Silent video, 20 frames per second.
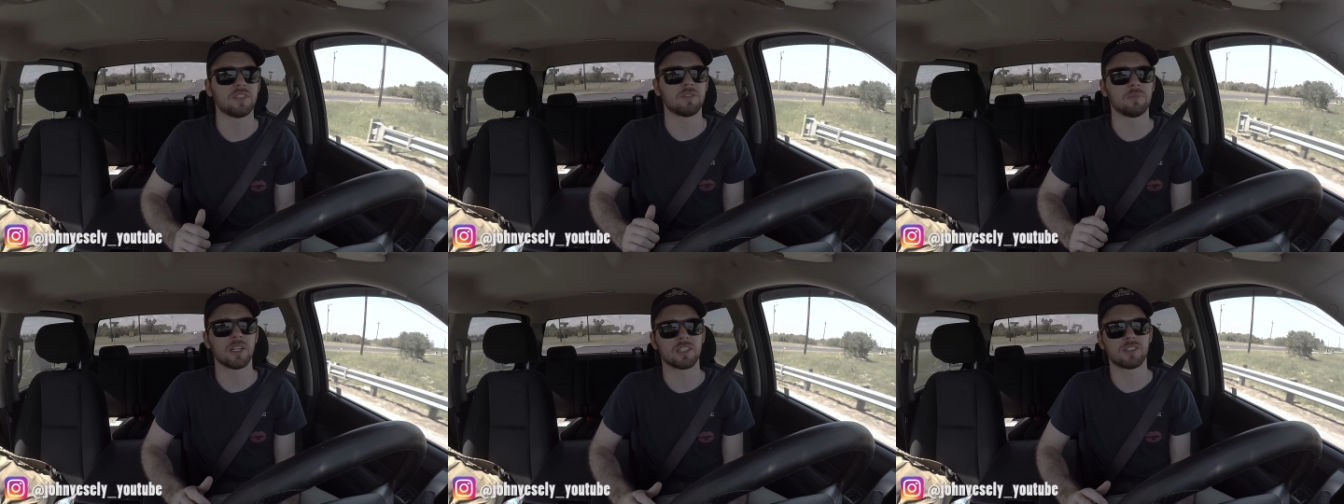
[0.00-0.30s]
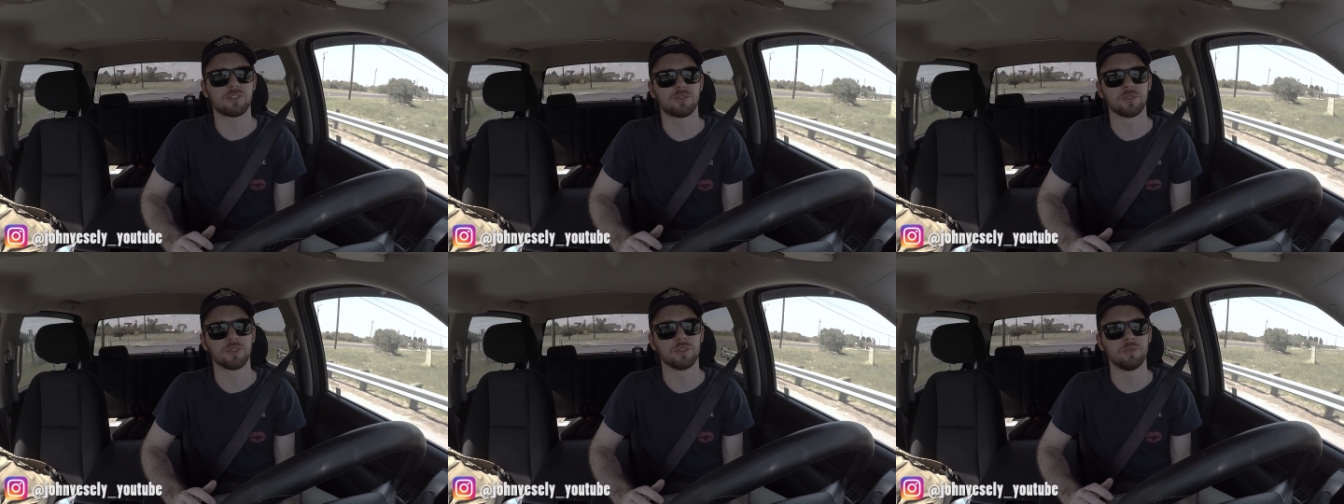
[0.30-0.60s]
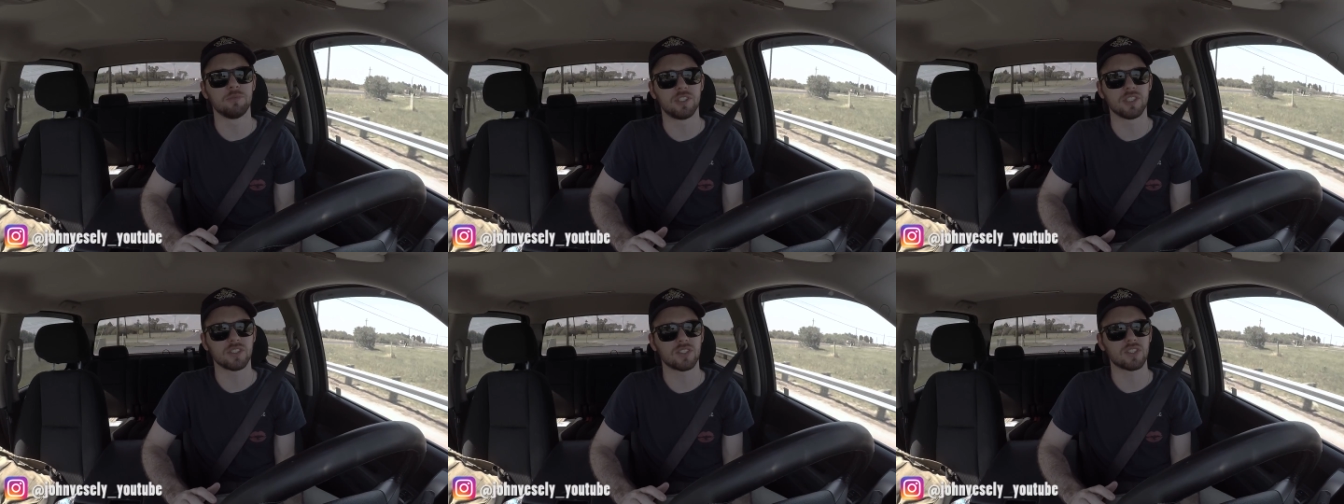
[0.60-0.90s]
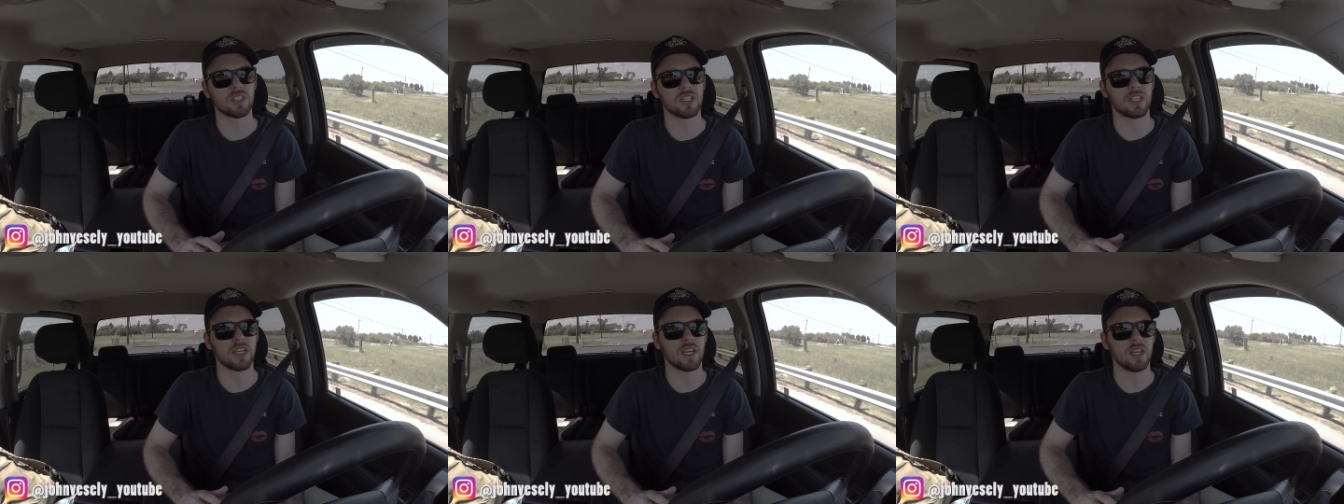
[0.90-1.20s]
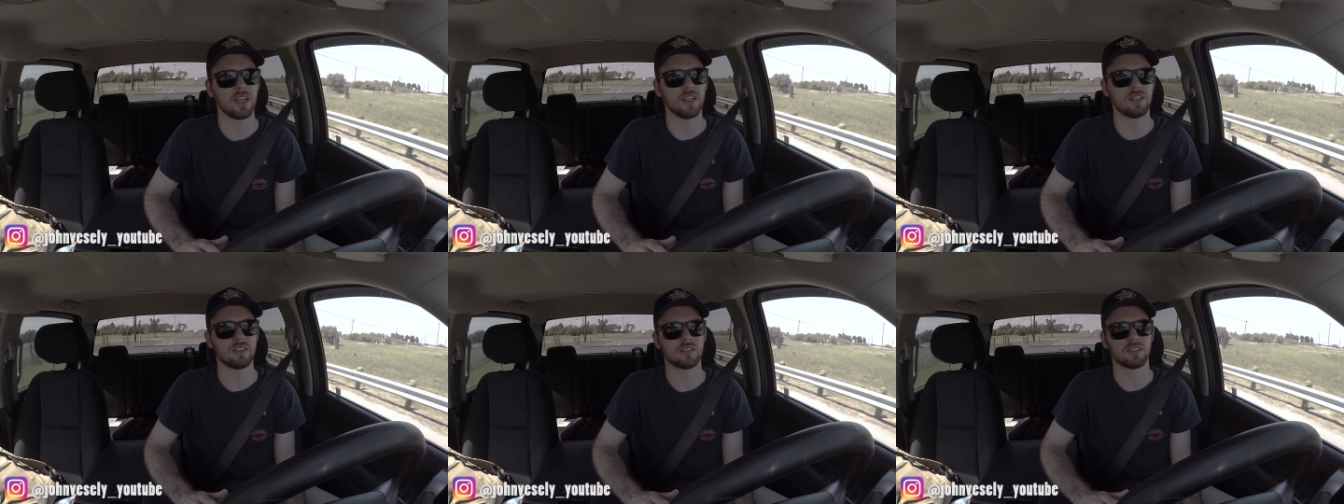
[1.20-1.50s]
some extra room just in
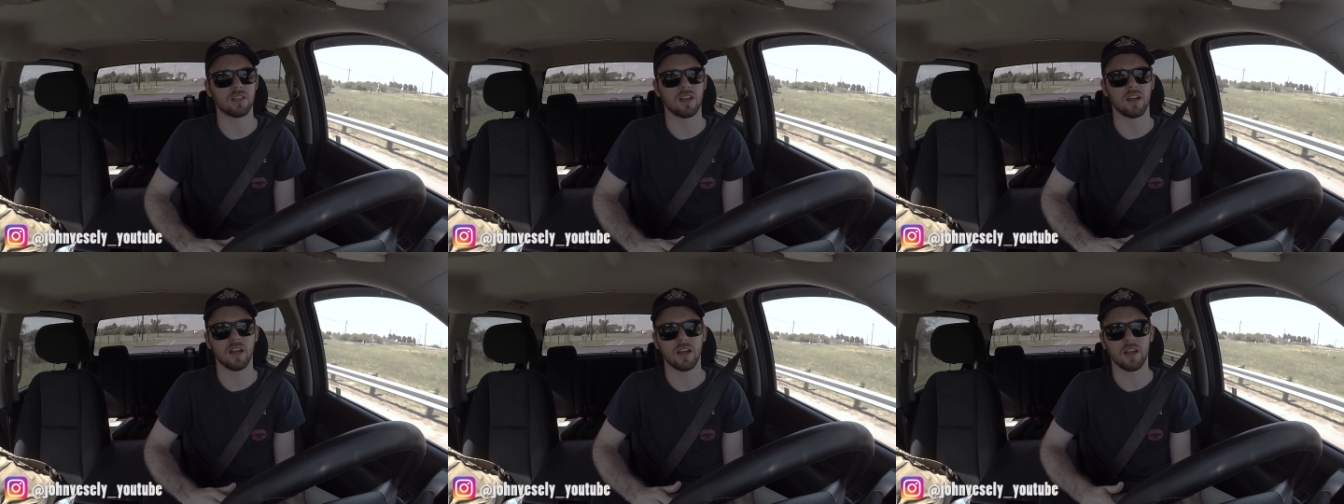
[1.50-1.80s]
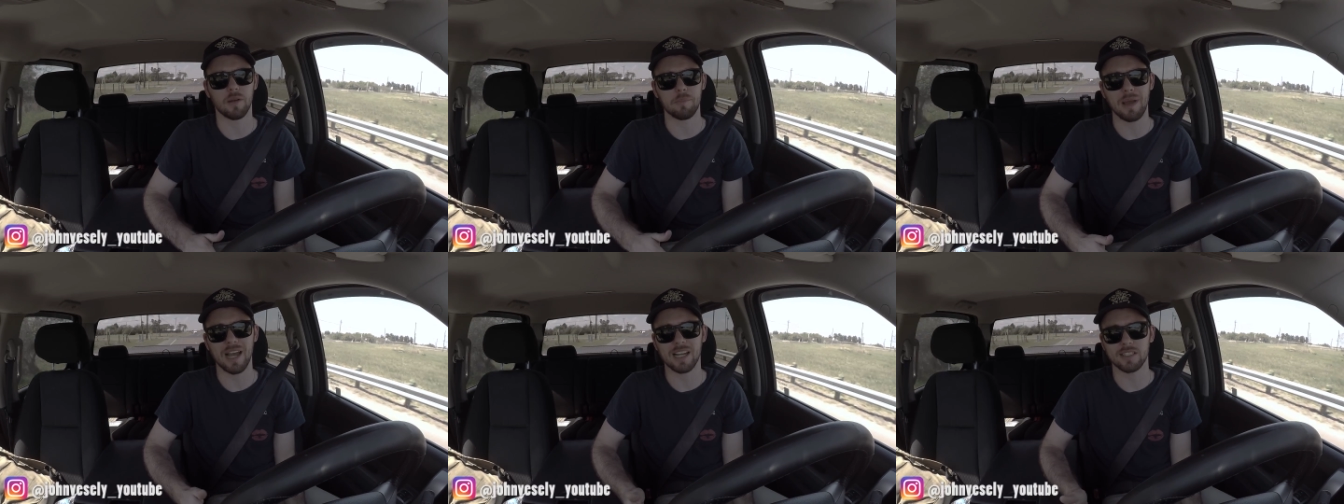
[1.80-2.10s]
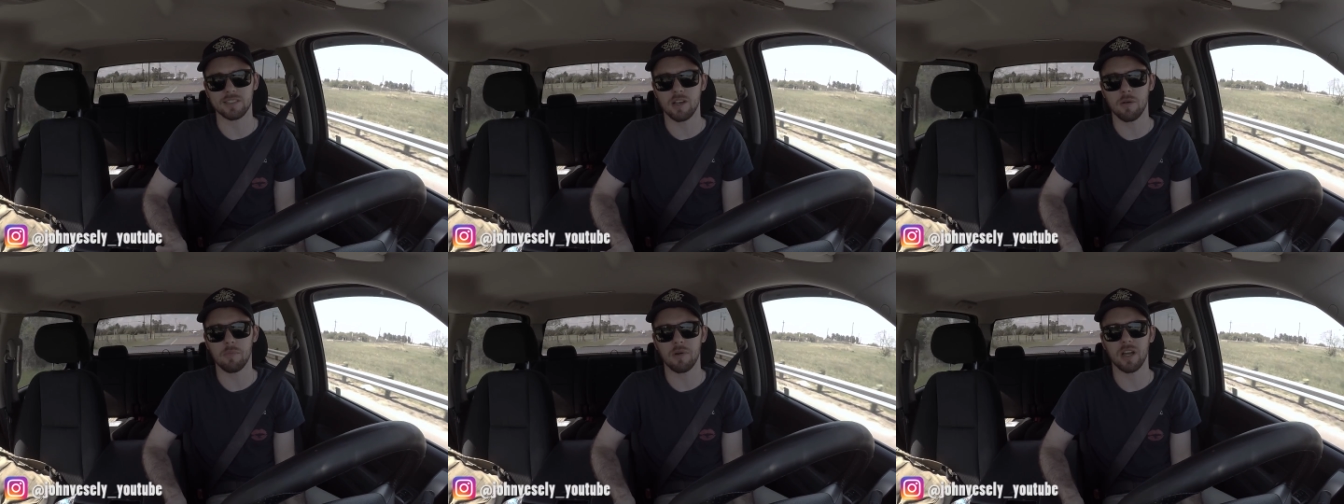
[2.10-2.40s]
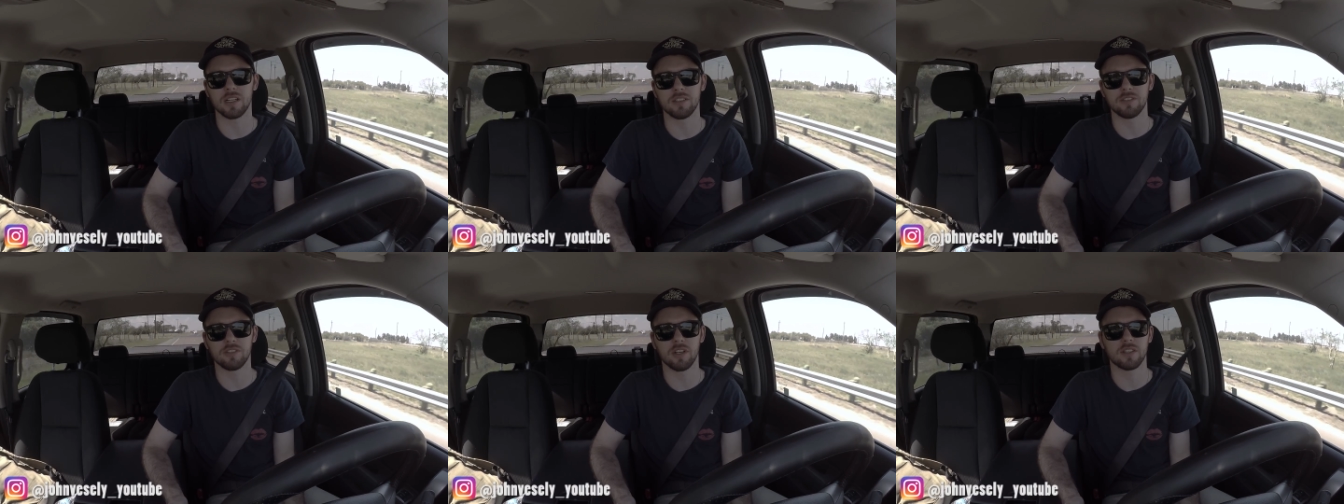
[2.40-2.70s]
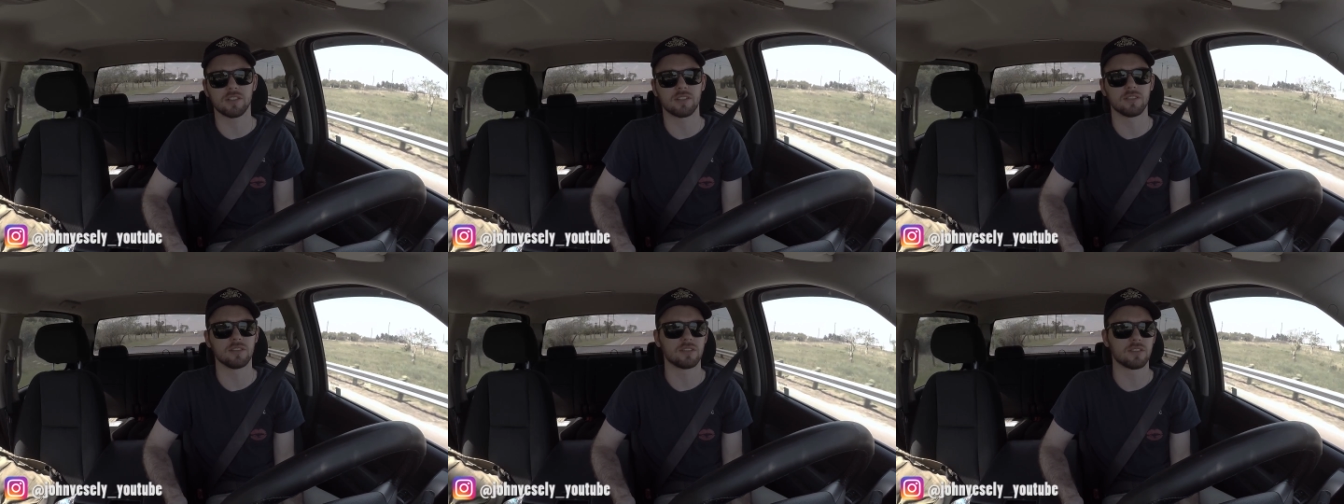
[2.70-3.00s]
case I max out my
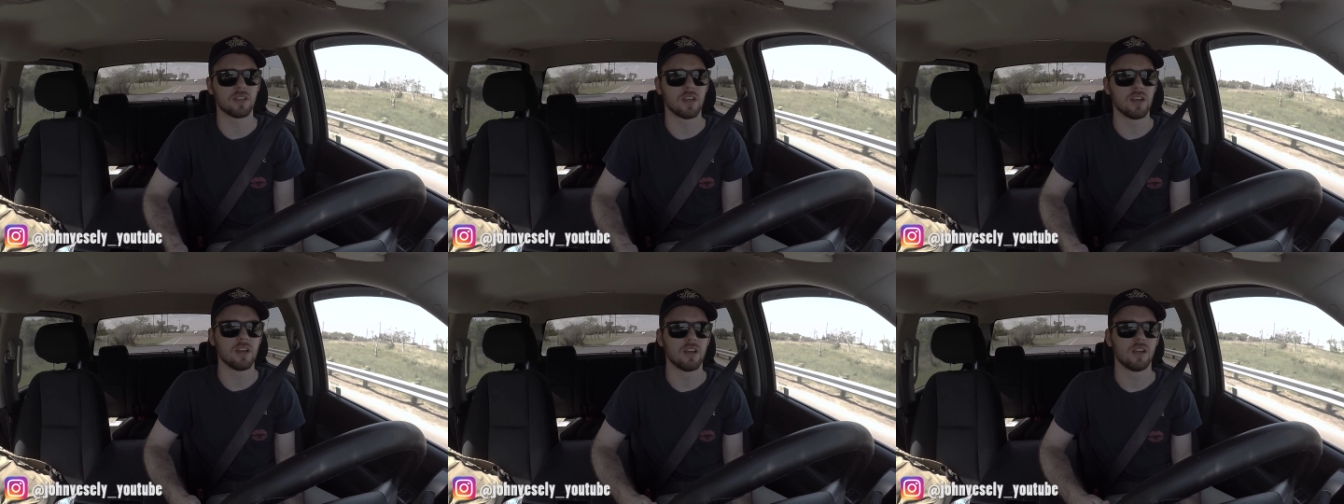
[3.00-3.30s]
injectors.